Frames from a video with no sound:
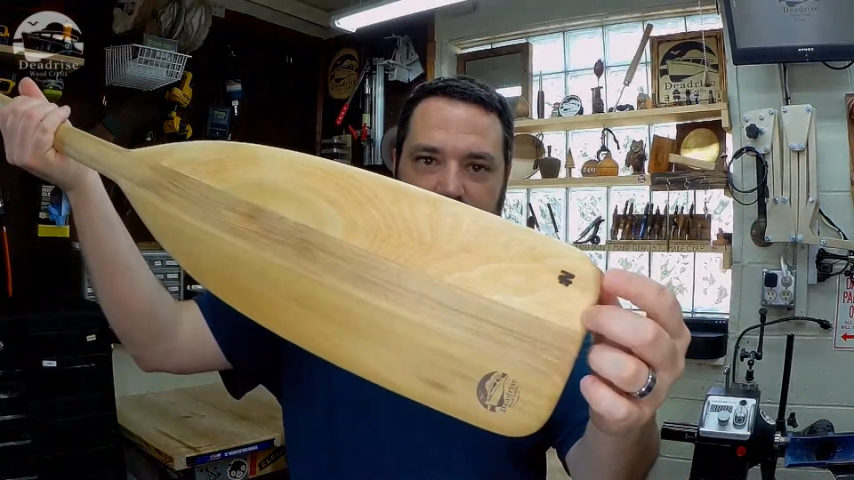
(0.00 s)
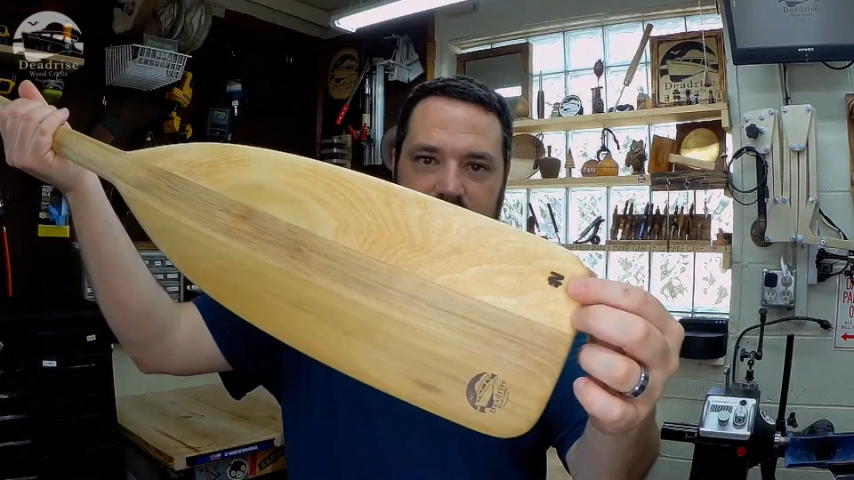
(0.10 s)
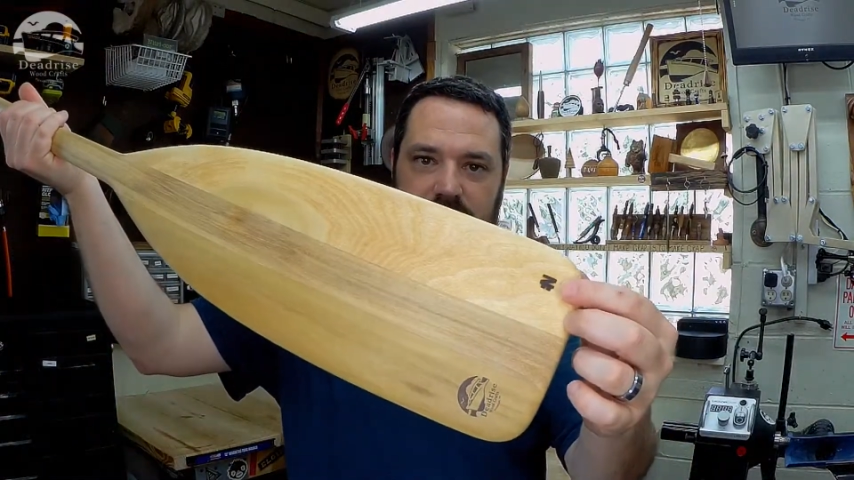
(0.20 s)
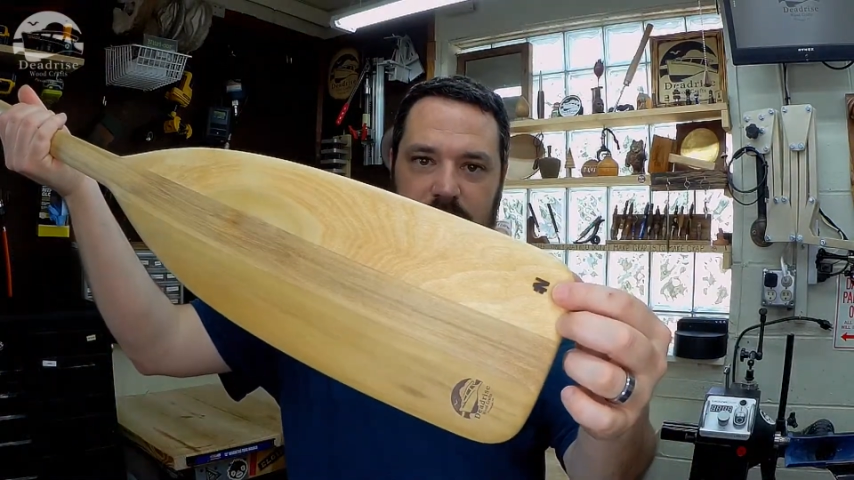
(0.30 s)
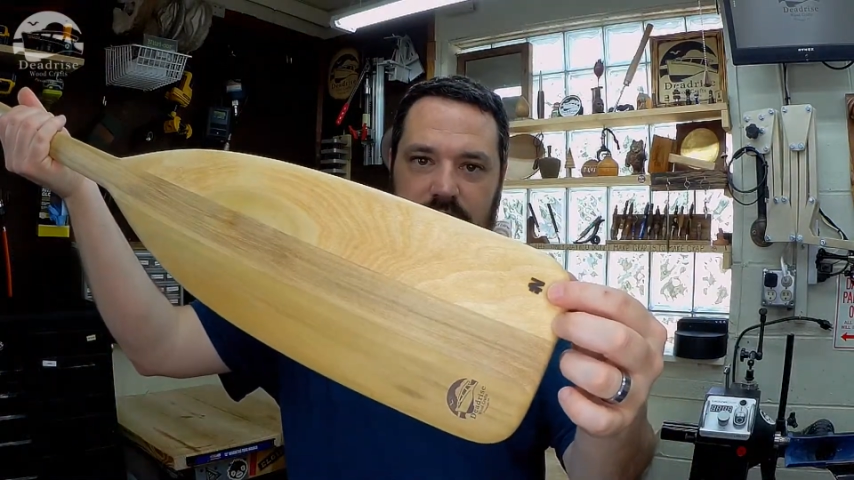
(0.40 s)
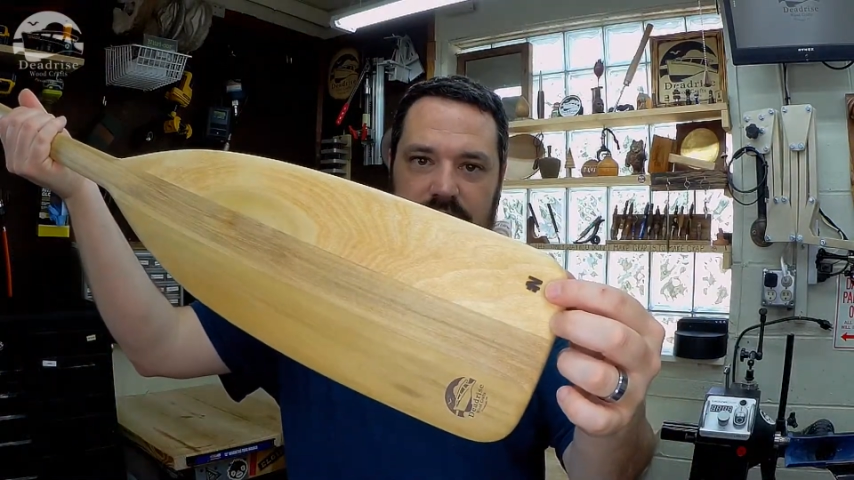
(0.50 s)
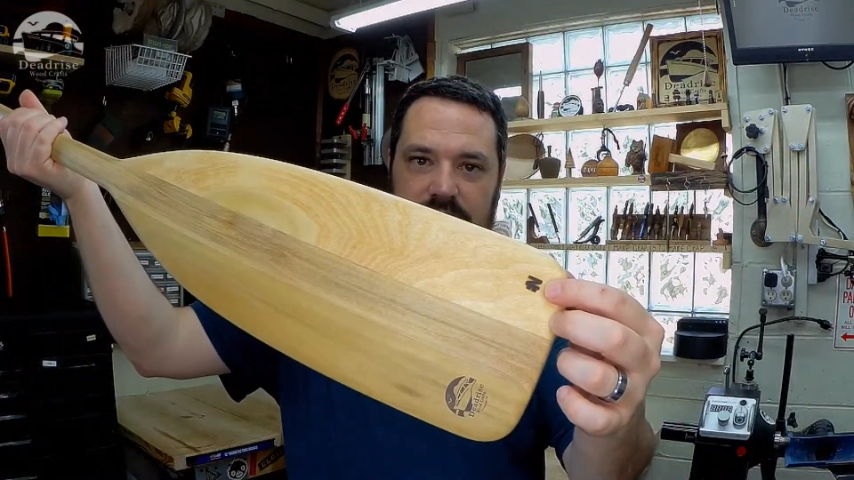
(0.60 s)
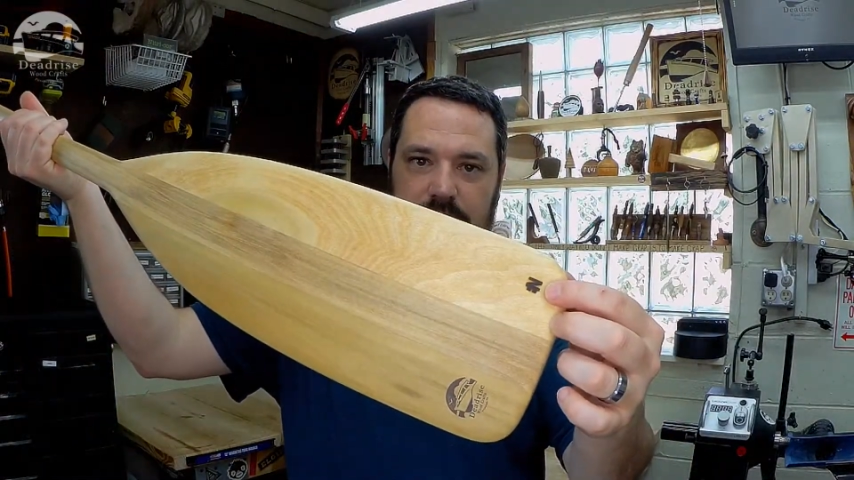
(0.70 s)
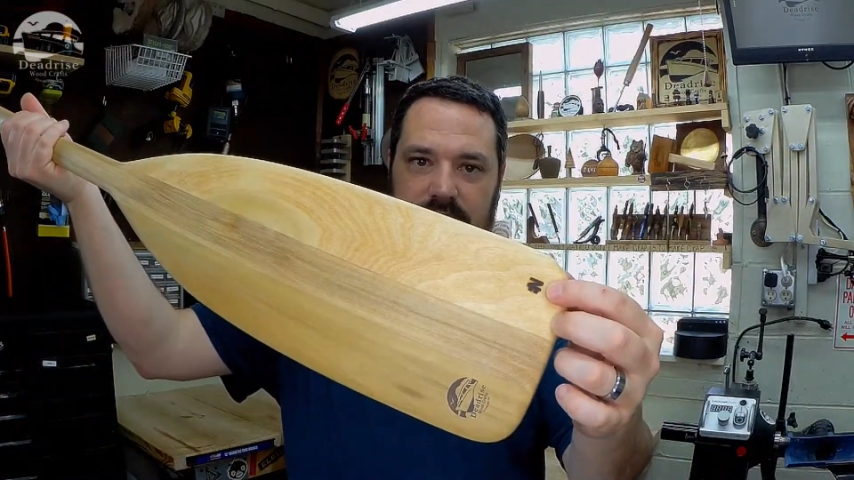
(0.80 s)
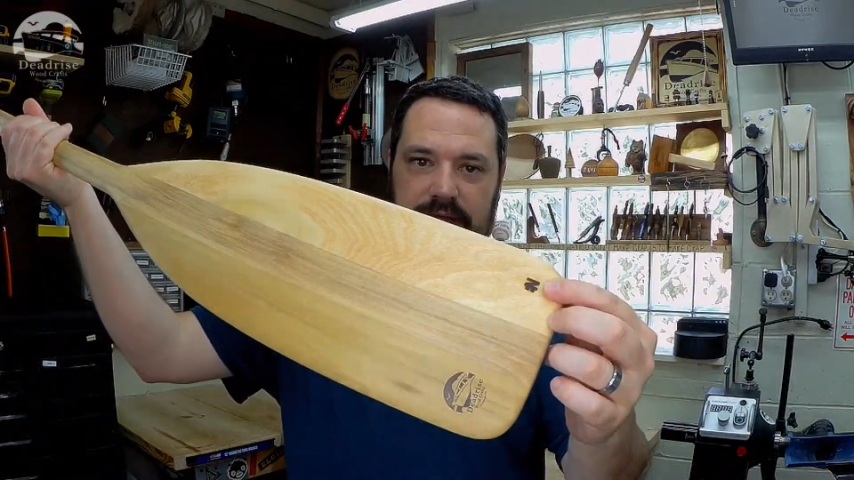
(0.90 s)
So I
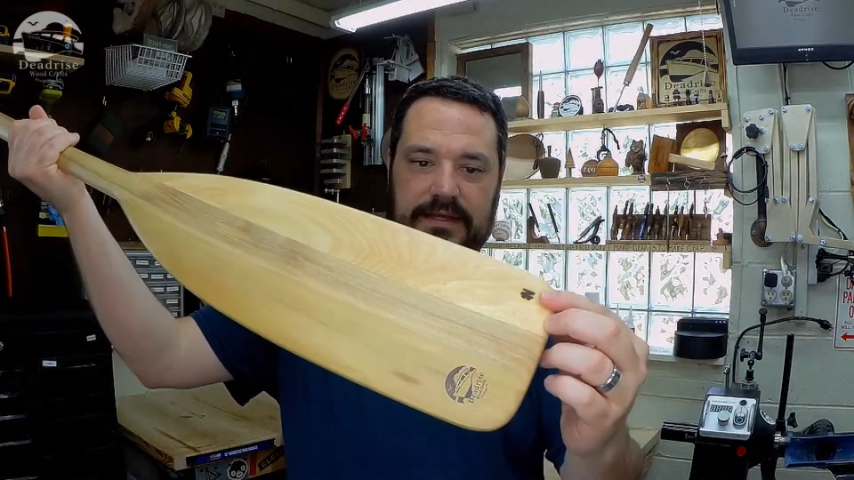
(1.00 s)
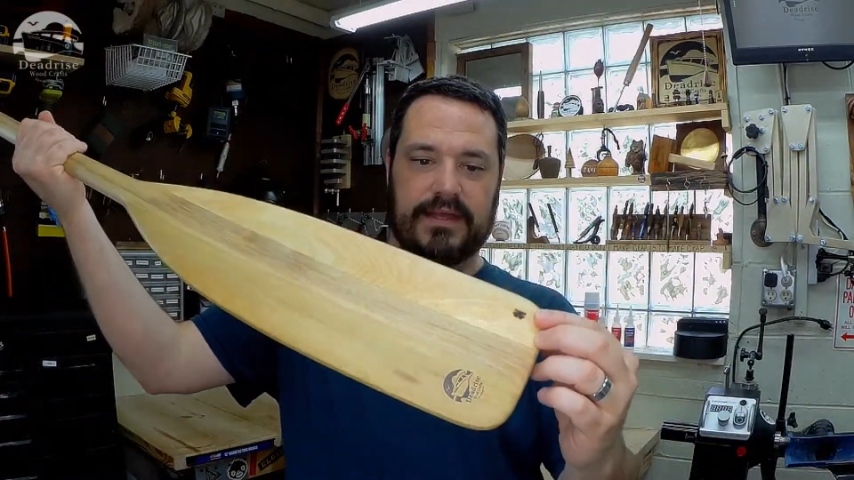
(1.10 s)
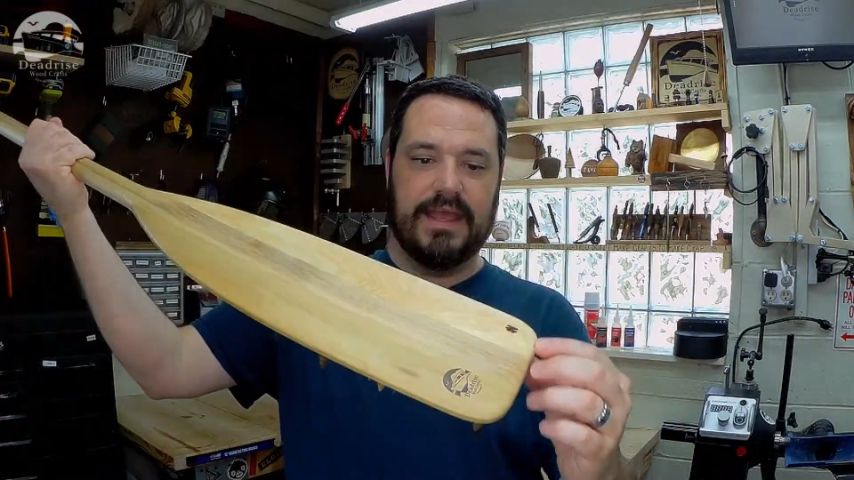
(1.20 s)
branded the back